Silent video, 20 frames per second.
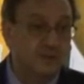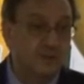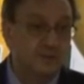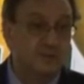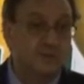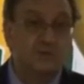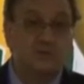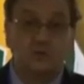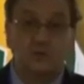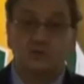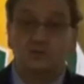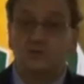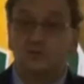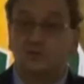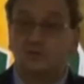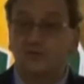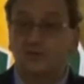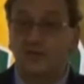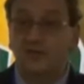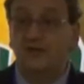They're
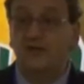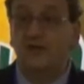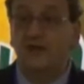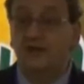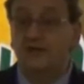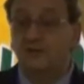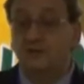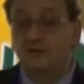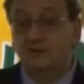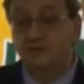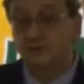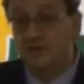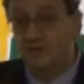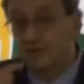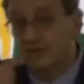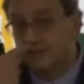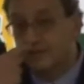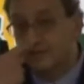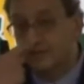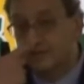also very active
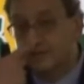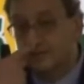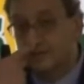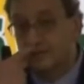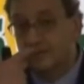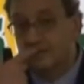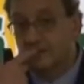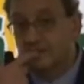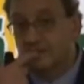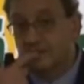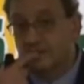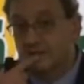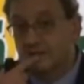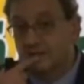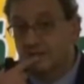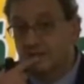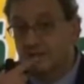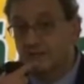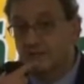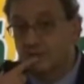against
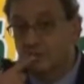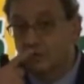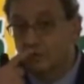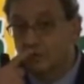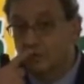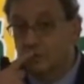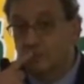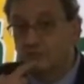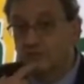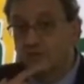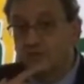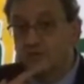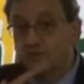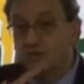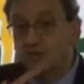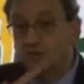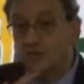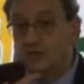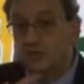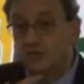the
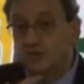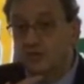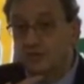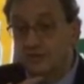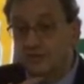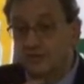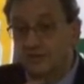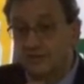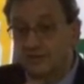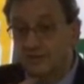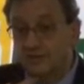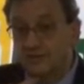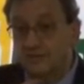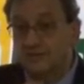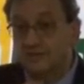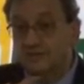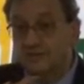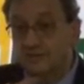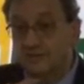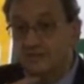oropharyngeal
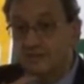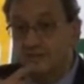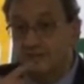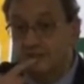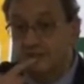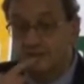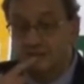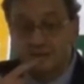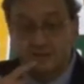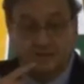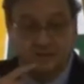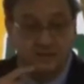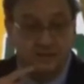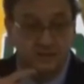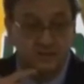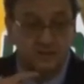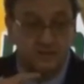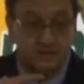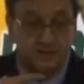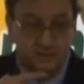candidiasis, the
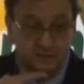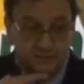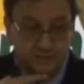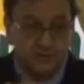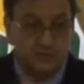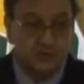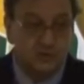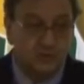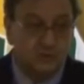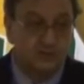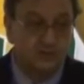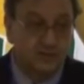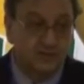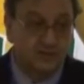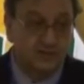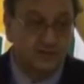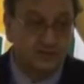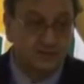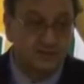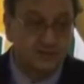esophageal
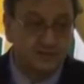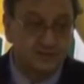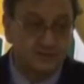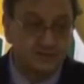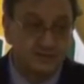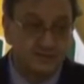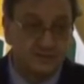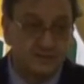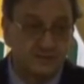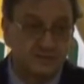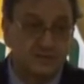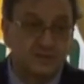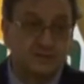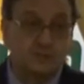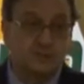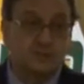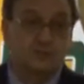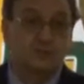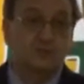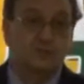candidiasis in
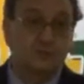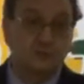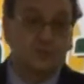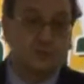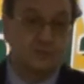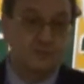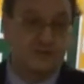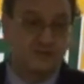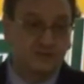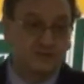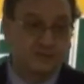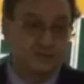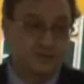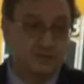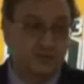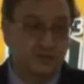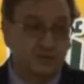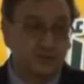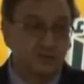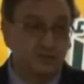immune-compromised
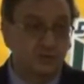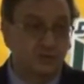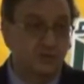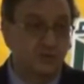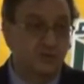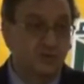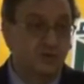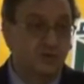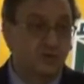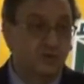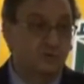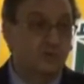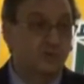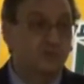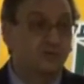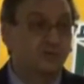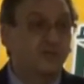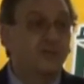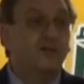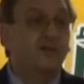patients who
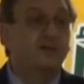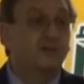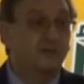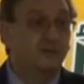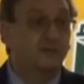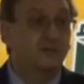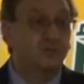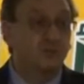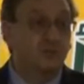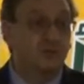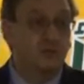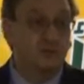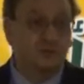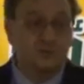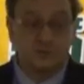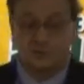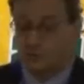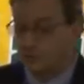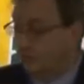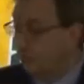failed
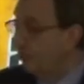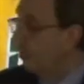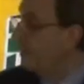fluconazole.